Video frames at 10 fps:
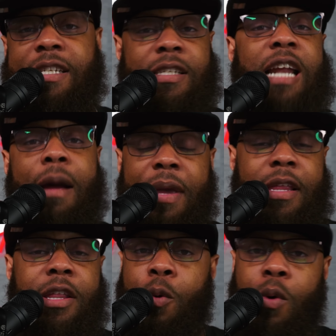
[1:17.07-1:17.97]
does not
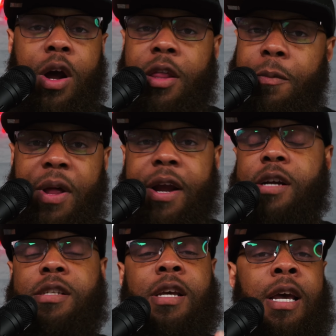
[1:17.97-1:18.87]
mean that there weren't other
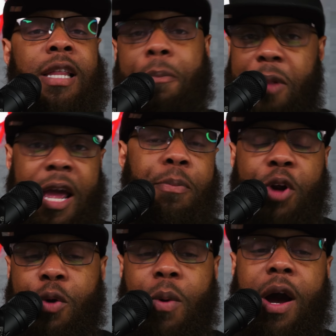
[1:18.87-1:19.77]
players that played
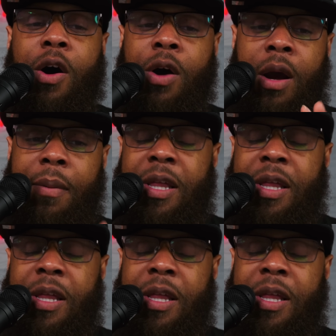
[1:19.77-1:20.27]
pretty well.